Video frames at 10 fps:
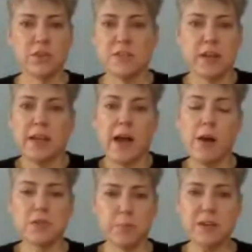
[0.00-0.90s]
Just like
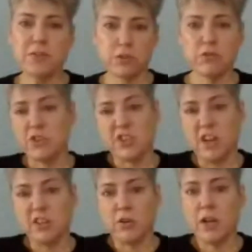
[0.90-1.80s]
cows, bison will just
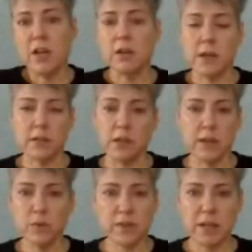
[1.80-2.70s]
stand there and eat, and
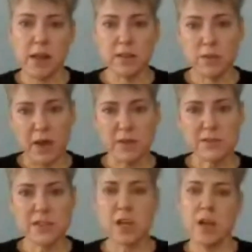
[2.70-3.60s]
they'll eat what they like the
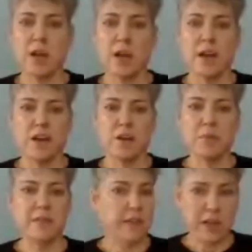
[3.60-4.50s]
best
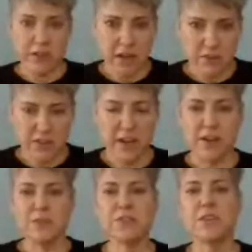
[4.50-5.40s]
um, and then they'll eat
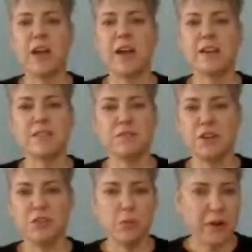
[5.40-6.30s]
everything else and,
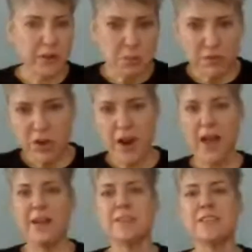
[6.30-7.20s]
you know, they'll barely move their
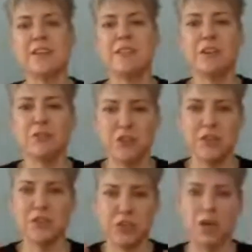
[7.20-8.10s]
heads and they'll
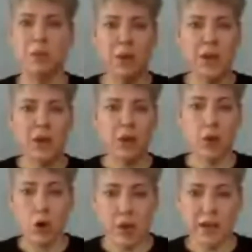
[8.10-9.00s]
just keep
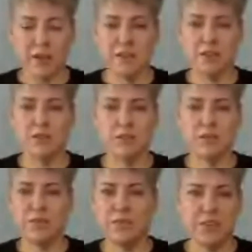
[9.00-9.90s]
going
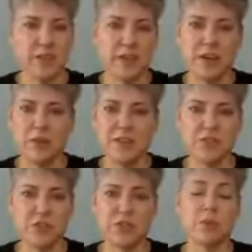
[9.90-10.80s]
until, you know,
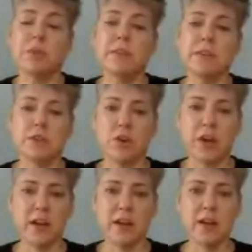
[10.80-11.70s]
it's just completely
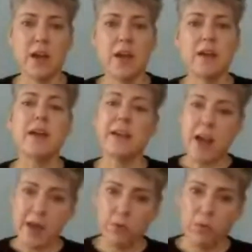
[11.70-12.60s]
degraded. Now
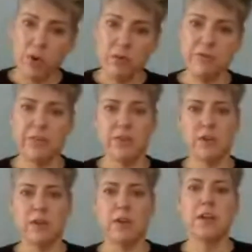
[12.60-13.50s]
you add a wolf,
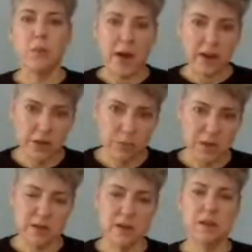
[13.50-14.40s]
you add a
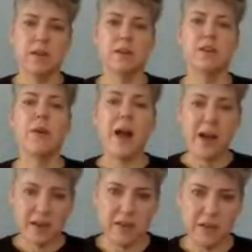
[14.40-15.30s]
human, you
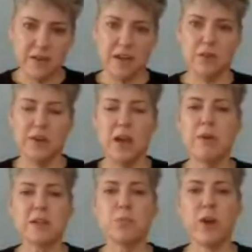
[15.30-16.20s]
add, a, you know, an
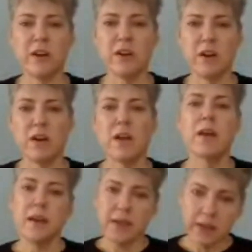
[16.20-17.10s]
apex predator,
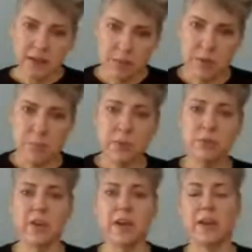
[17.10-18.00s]
keep them
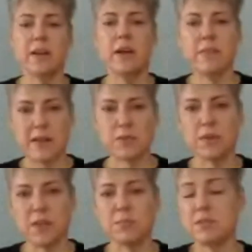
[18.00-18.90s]
moving. And
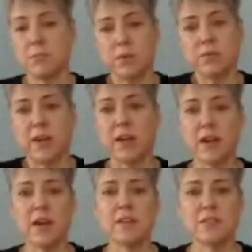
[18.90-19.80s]
that's what keeps them
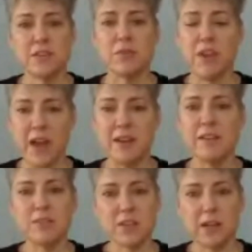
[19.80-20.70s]
moving. So
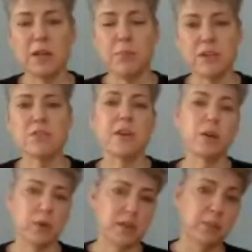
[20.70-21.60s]
then they're tightly
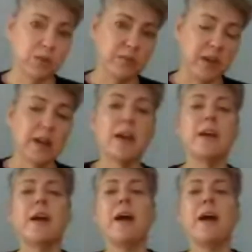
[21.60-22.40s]
bunched and quickly moving.